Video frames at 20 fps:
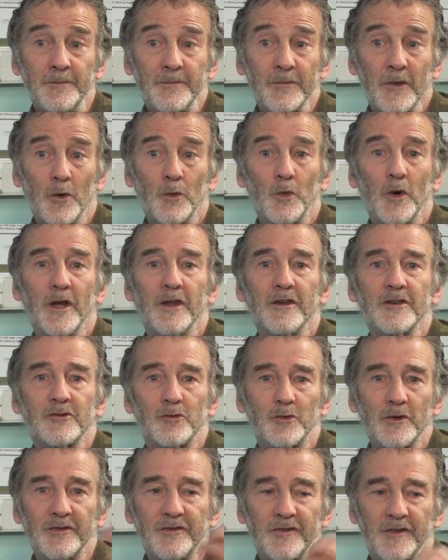where there's
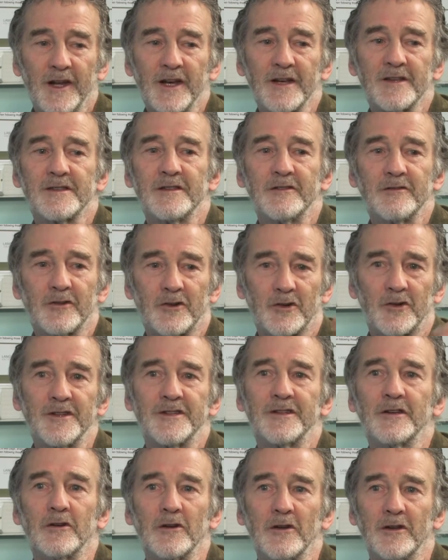reflexive
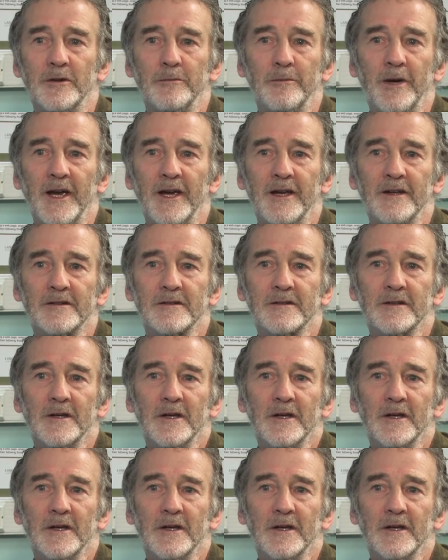critical debate